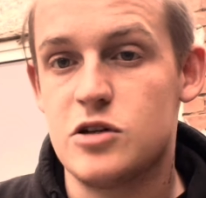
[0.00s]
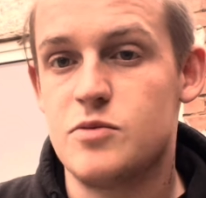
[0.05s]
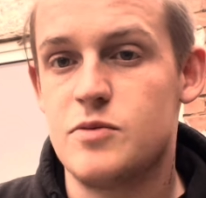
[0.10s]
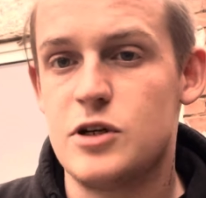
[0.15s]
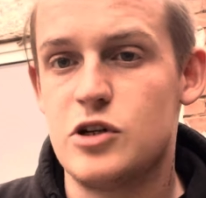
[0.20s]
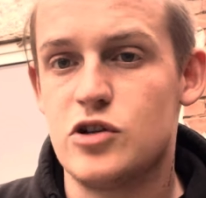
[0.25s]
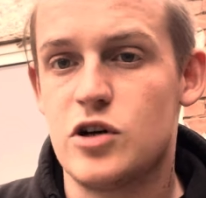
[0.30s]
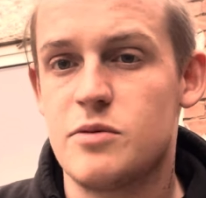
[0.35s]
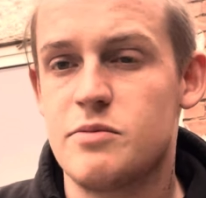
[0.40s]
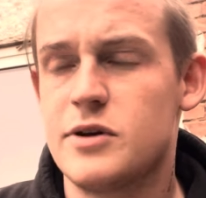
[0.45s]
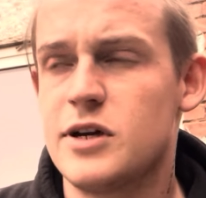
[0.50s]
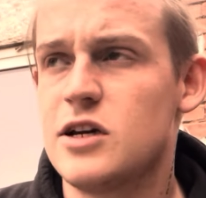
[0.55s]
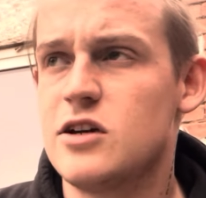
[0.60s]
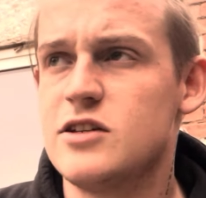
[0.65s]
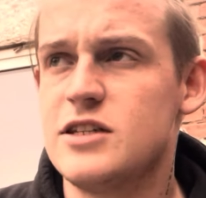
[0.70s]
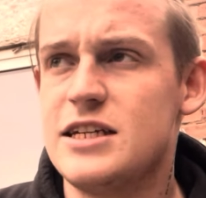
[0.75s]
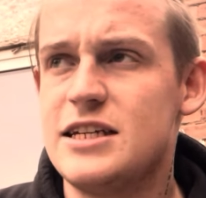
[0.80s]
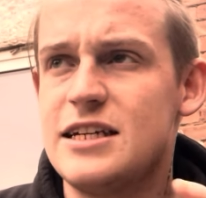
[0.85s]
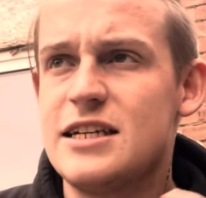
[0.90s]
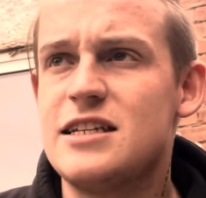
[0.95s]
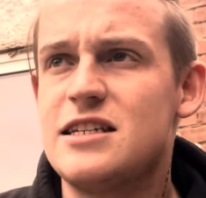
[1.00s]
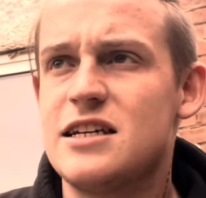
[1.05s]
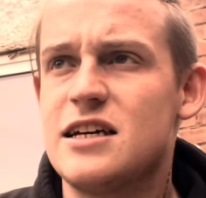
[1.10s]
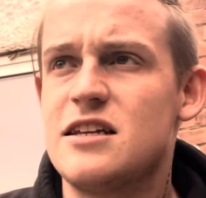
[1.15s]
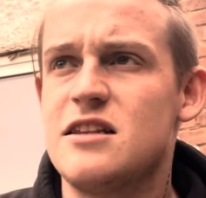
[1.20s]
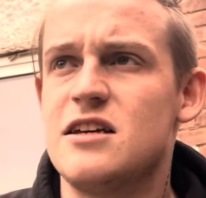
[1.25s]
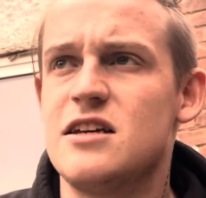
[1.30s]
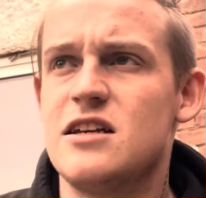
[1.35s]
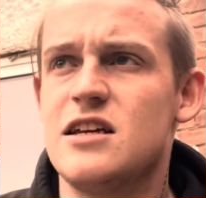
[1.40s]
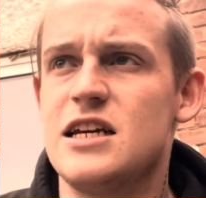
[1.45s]
to be dropping, because he did say
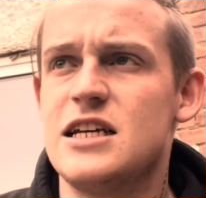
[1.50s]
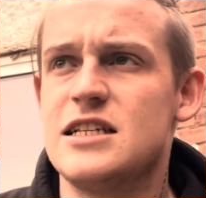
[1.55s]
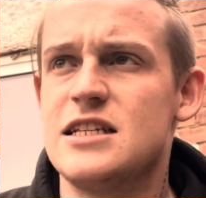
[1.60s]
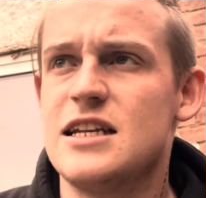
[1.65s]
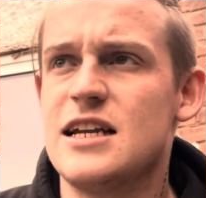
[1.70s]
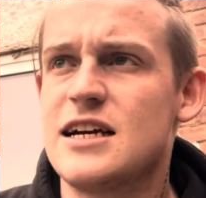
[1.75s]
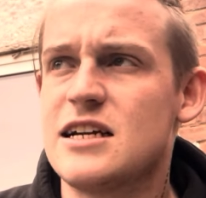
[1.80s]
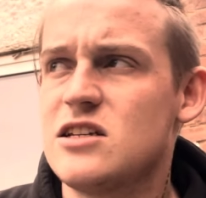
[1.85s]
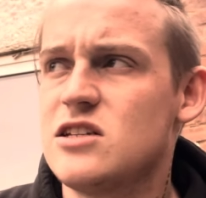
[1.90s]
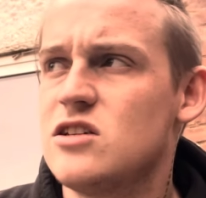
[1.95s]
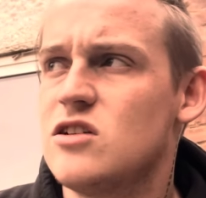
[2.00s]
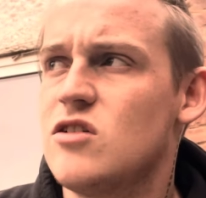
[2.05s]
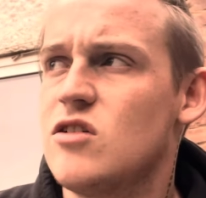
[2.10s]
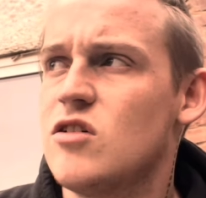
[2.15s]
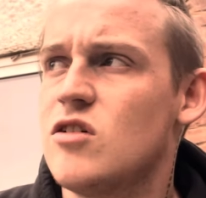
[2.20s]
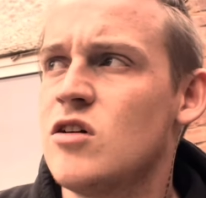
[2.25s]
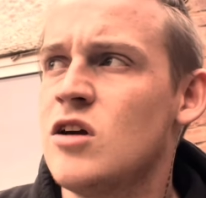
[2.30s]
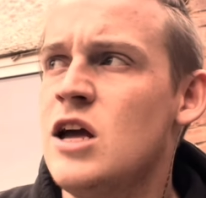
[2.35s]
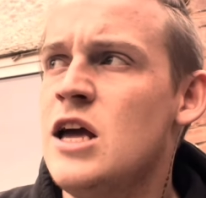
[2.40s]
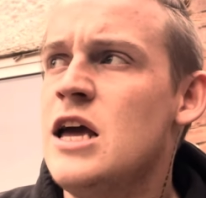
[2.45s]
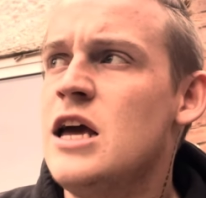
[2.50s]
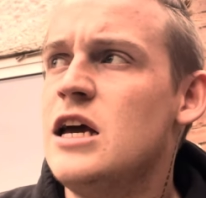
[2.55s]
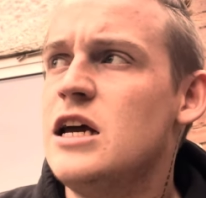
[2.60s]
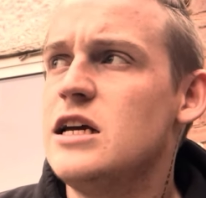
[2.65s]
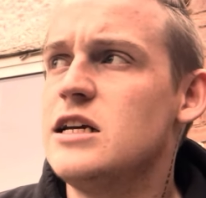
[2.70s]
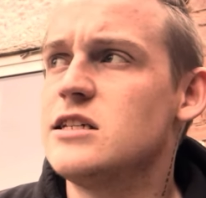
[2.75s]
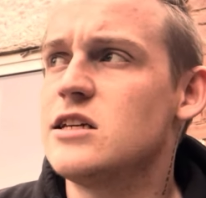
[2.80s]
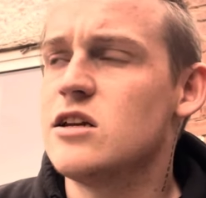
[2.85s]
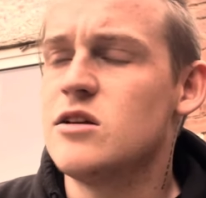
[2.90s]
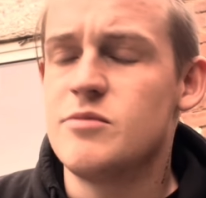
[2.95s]
that his last song
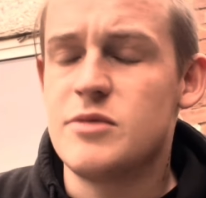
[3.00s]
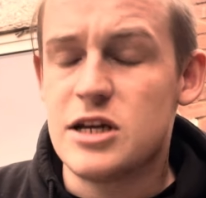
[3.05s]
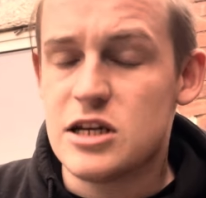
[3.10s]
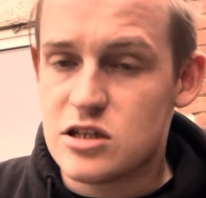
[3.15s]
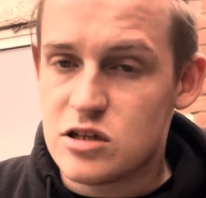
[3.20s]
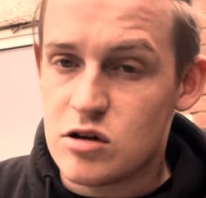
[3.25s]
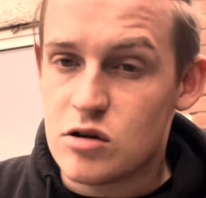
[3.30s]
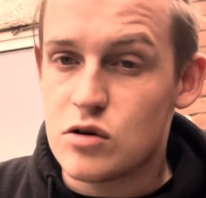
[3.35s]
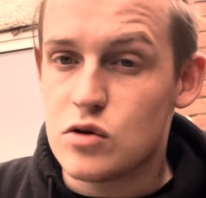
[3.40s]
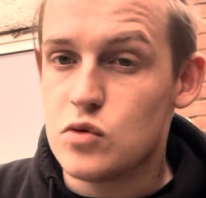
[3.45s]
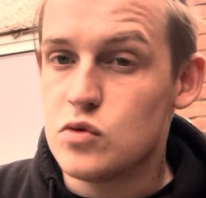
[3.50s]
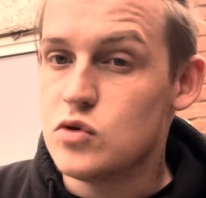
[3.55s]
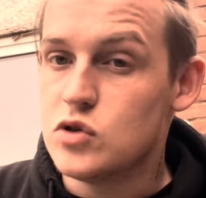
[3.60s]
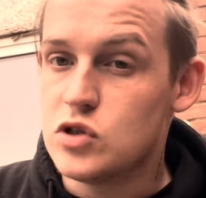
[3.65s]
is going to be a song called